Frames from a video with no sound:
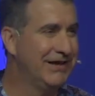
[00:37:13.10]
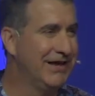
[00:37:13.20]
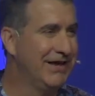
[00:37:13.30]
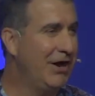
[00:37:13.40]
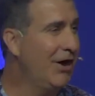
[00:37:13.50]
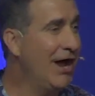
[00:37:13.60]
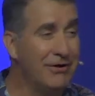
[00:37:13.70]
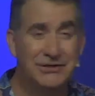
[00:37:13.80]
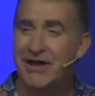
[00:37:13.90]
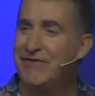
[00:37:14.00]
There are
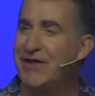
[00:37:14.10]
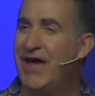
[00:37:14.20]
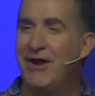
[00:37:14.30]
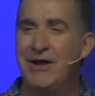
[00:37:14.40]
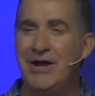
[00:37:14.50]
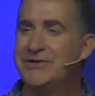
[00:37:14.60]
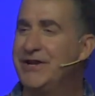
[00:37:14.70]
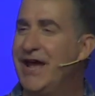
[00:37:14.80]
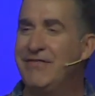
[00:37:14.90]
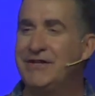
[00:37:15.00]
others of you that are here
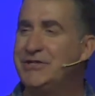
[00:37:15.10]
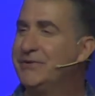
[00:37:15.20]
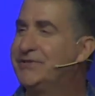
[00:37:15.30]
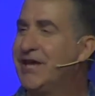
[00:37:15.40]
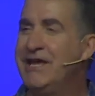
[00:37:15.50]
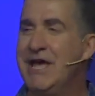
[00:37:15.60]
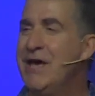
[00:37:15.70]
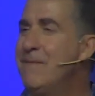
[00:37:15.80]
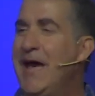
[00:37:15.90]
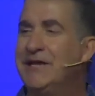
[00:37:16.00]
today that you'd say,
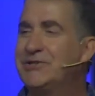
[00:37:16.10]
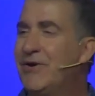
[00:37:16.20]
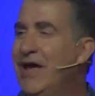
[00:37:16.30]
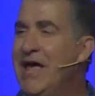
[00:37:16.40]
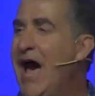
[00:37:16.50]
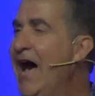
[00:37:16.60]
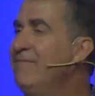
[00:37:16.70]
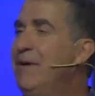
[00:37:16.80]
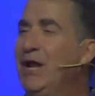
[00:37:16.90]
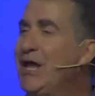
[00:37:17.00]
Pastor, I
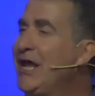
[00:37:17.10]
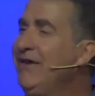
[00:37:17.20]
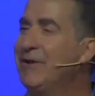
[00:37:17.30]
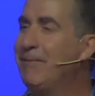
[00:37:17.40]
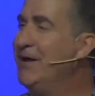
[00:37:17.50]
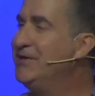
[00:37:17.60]
believed upon